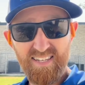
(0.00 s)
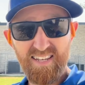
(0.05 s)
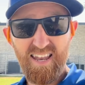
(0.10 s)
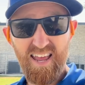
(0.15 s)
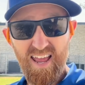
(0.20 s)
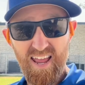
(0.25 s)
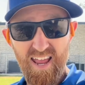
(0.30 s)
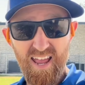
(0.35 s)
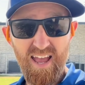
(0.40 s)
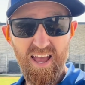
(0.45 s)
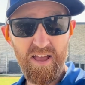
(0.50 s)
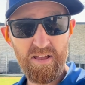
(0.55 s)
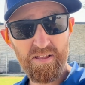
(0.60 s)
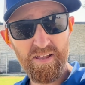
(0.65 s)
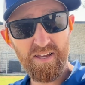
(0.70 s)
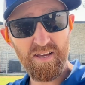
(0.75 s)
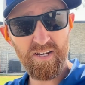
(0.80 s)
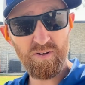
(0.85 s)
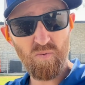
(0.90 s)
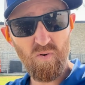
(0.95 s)
Today,
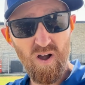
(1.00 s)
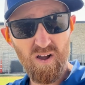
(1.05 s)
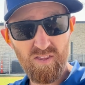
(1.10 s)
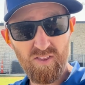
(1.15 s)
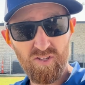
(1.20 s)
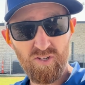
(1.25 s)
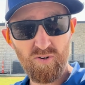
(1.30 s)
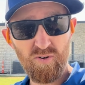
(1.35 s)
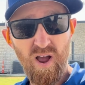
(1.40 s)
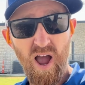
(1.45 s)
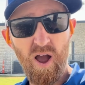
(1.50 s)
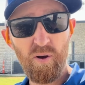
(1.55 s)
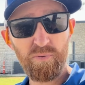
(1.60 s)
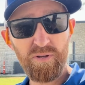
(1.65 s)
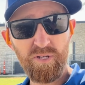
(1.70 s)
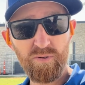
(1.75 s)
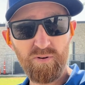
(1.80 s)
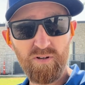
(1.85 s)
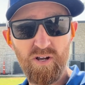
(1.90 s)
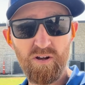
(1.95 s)
gonna walk through how
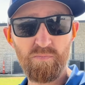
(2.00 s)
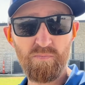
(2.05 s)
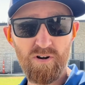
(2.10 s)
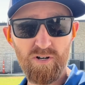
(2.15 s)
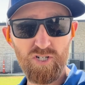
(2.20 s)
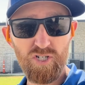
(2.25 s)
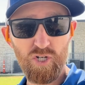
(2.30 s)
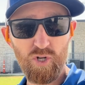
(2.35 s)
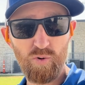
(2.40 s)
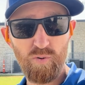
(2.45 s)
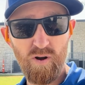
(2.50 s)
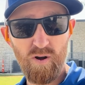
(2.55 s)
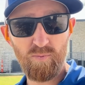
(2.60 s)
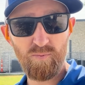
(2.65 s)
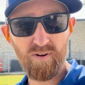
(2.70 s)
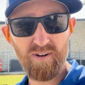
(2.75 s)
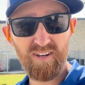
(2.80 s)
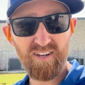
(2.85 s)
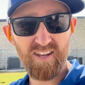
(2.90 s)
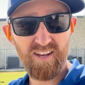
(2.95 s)
we do a commercial quote.
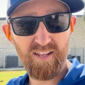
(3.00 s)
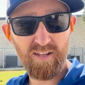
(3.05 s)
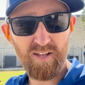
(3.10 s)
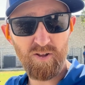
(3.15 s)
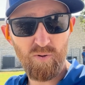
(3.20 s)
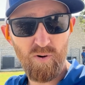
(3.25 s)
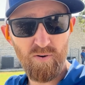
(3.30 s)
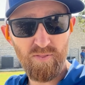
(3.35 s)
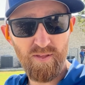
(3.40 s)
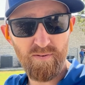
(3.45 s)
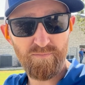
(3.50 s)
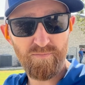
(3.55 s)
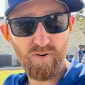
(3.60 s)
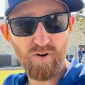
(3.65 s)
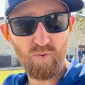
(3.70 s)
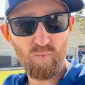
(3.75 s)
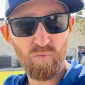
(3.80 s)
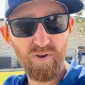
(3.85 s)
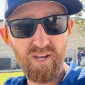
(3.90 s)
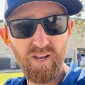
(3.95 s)
We're gonna quote them
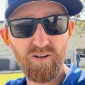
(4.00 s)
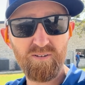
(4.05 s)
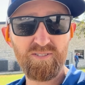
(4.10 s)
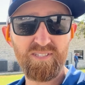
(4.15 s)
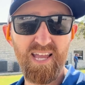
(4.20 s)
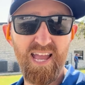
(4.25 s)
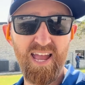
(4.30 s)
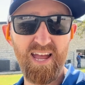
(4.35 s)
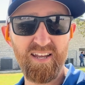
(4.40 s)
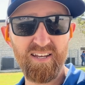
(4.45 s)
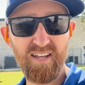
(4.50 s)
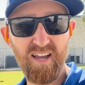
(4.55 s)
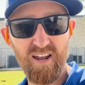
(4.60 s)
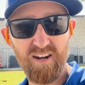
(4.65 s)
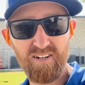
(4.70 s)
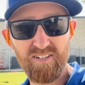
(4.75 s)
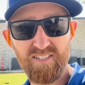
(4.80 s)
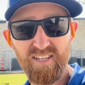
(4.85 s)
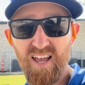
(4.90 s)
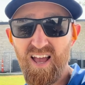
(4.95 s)
for windows and
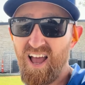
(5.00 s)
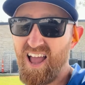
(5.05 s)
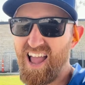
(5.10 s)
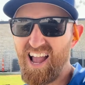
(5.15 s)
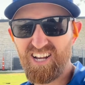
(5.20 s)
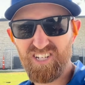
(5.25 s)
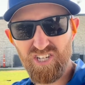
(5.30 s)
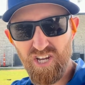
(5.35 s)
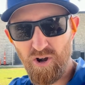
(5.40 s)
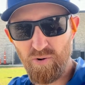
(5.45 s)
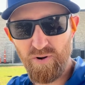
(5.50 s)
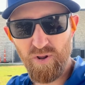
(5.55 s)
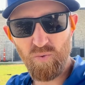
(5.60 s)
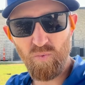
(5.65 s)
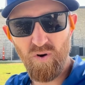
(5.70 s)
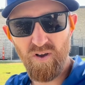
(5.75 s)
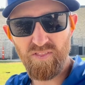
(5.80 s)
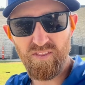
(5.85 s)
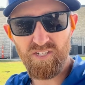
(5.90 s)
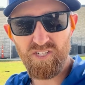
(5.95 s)
gutters. Actually, already
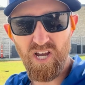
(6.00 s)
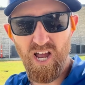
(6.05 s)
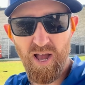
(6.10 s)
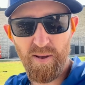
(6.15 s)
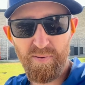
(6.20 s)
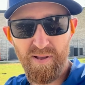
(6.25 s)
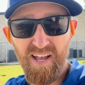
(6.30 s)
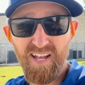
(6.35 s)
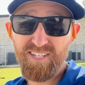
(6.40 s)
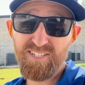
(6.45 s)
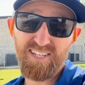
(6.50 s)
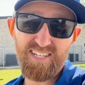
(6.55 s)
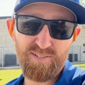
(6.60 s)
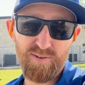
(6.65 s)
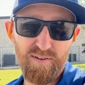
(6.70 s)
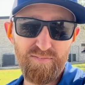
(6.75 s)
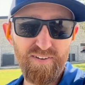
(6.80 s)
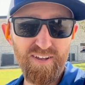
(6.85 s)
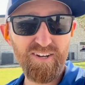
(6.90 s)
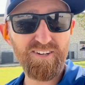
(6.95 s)
won the job, so that's
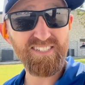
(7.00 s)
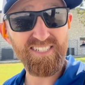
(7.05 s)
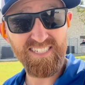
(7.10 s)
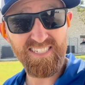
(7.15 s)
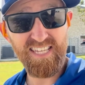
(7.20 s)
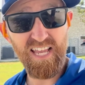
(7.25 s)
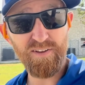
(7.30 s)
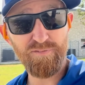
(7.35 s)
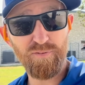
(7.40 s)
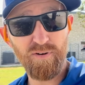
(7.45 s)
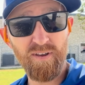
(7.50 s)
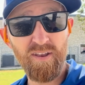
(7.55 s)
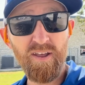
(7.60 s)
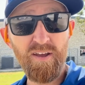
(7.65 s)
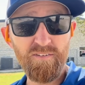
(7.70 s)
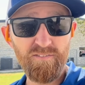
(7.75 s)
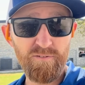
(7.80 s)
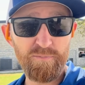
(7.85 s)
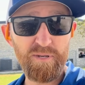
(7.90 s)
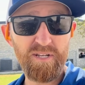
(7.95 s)
why I figure it's a safe
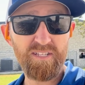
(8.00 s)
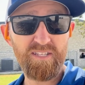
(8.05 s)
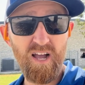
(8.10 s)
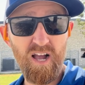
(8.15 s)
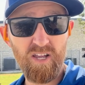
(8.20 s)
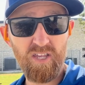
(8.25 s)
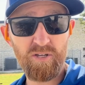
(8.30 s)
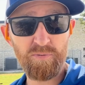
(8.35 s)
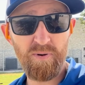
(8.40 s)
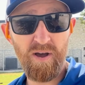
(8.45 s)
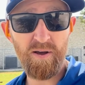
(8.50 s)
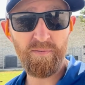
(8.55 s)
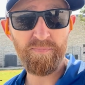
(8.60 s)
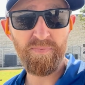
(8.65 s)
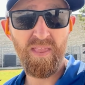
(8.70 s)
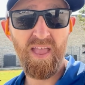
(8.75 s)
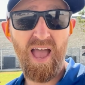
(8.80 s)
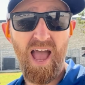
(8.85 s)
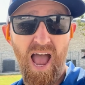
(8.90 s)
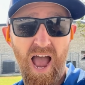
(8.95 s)
one for me to talk to you about
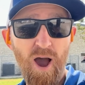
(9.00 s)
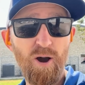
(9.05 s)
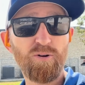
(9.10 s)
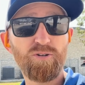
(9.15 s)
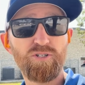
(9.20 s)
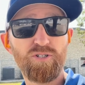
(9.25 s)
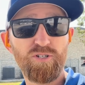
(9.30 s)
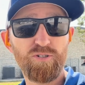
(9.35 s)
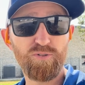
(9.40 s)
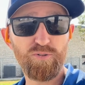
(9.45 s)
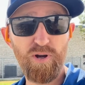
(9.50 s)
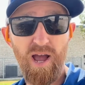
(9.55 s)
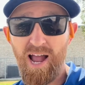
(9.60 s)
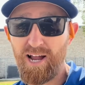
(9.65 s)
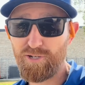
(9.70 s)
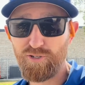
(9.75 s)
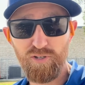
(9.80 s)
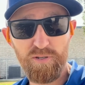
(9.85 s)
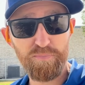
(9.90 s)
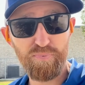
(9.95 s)
how to
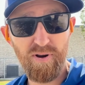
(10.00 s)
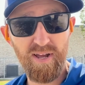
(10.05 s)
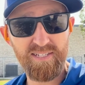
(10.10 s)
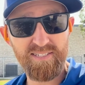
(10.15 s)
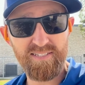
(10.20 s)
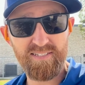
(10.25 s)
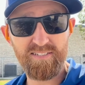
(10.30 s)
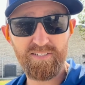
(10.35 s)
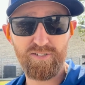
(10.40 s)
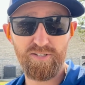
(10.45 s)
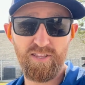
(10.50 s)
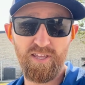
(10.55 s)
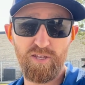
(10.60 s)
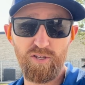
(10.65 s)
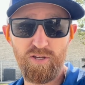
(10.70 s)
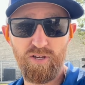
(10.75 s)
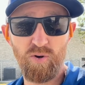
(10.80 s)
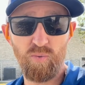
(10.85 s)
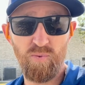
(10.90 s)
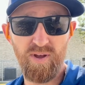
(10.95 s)
actually price it so
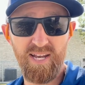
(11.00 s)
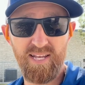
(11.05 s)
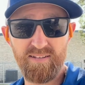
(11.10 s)
that you can win